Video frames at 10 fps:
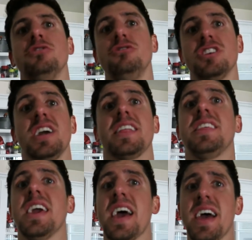usually at
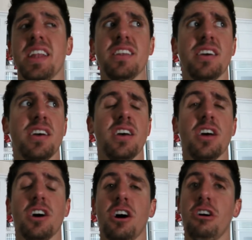the end
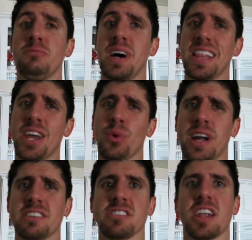of my leg
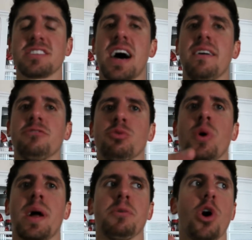workouts a lot of times
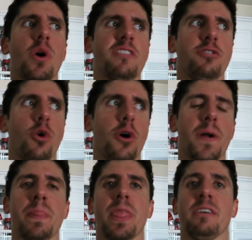when I'm going
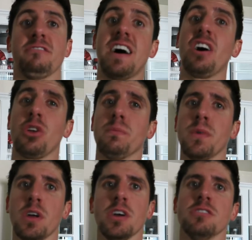for volume.
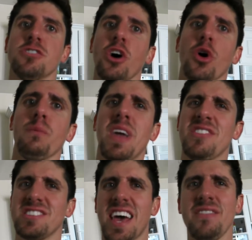So
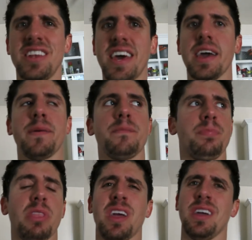if it's a heavy day,
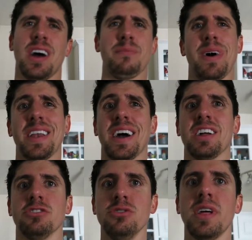I might
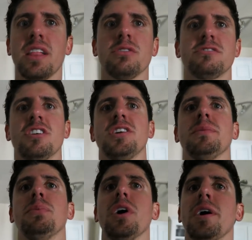not do that little
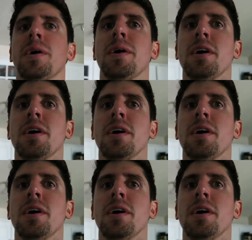circuit, but